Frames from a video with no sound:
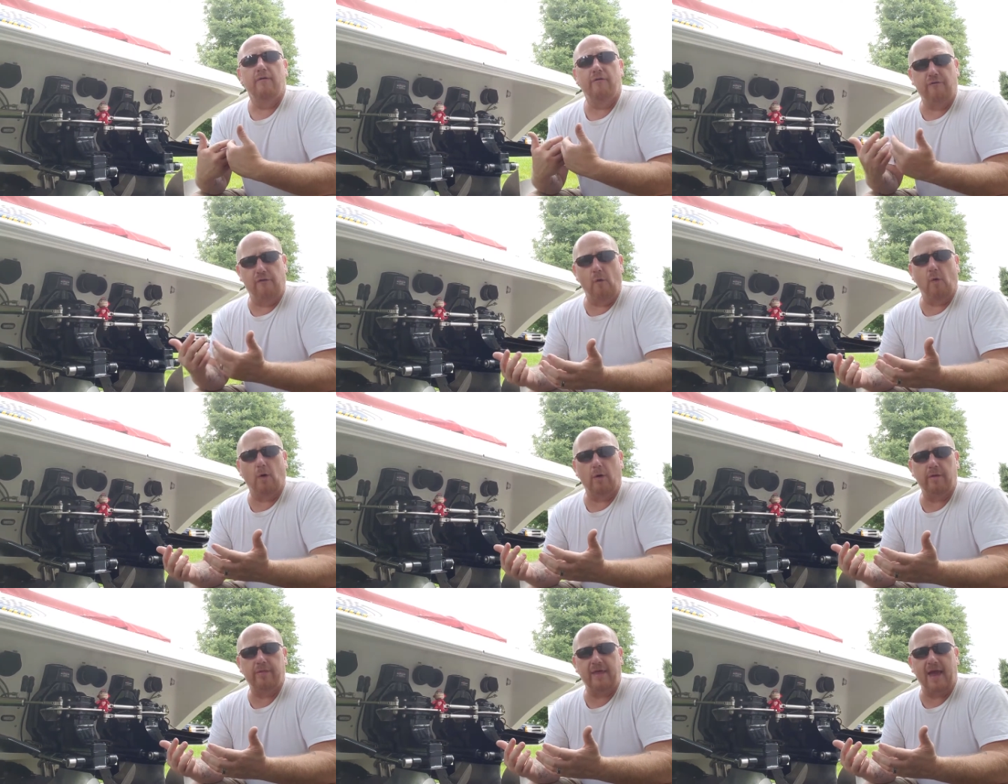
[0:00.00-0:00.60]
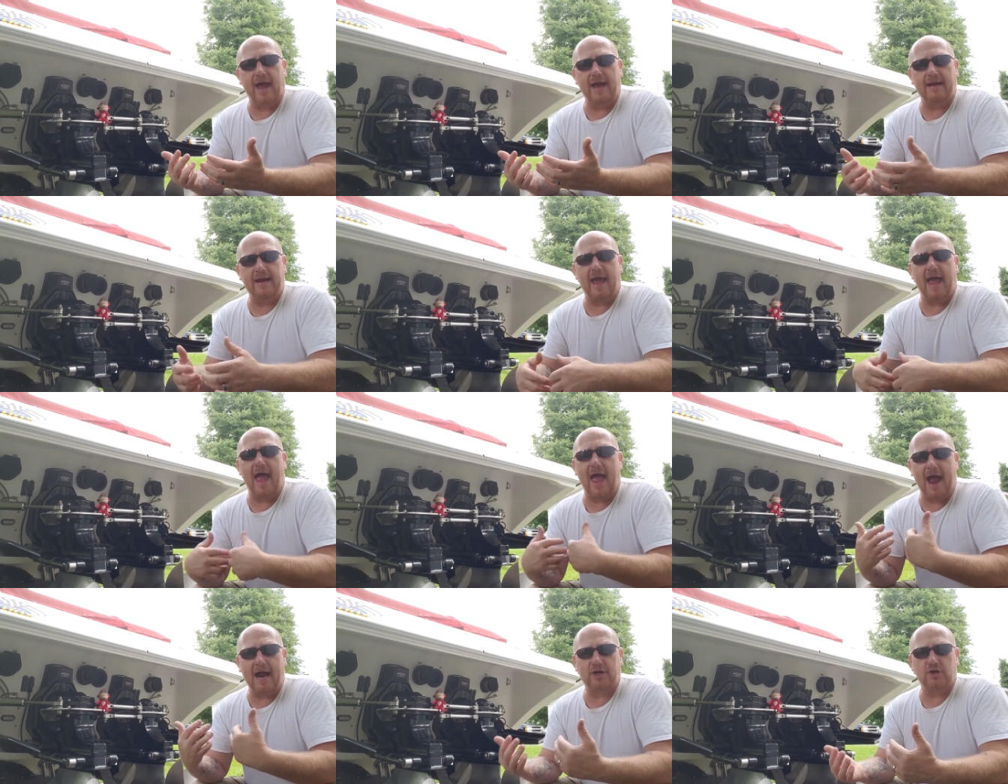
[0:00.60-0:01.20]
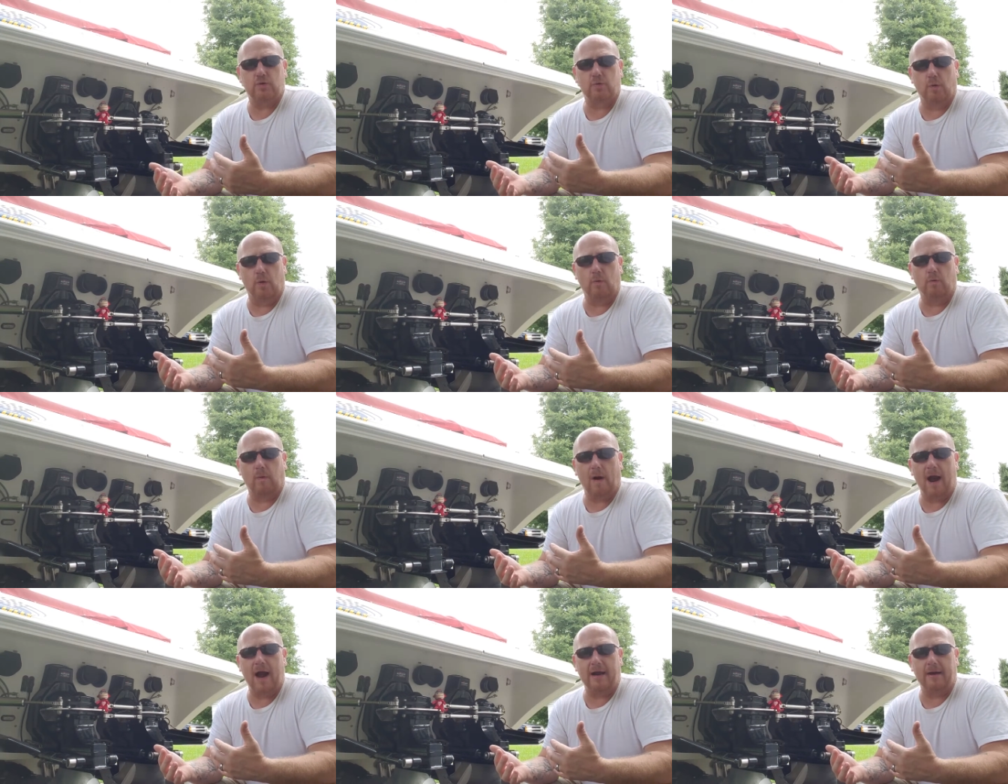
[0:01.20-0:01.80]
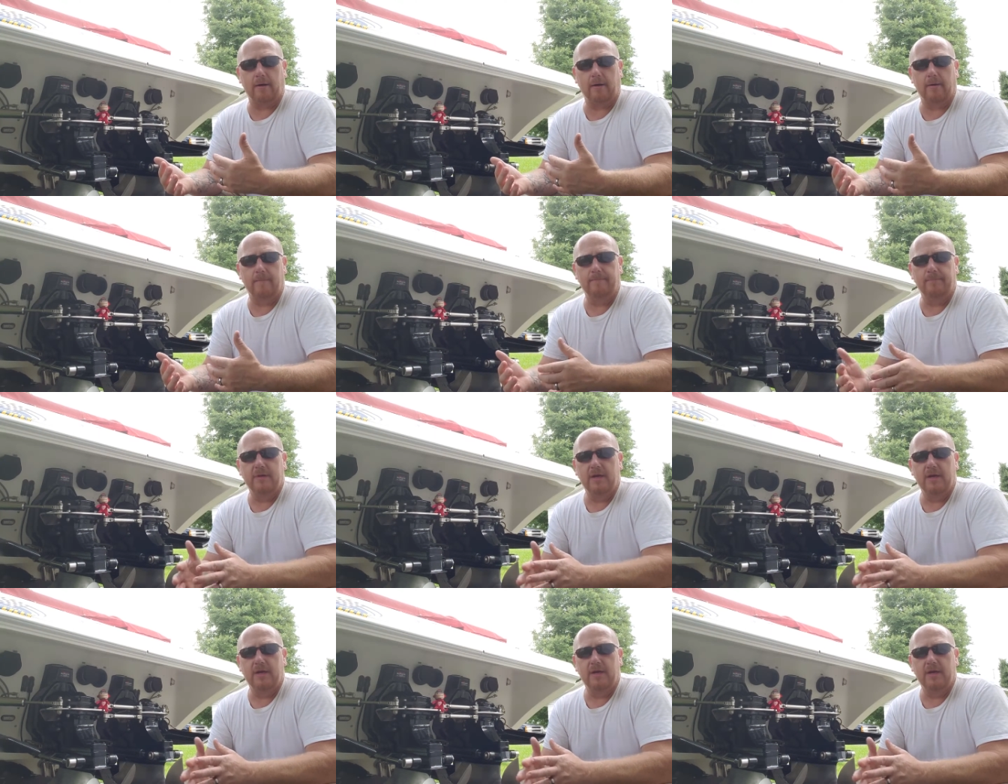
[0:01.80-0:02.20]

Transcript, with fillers: for that actual rider.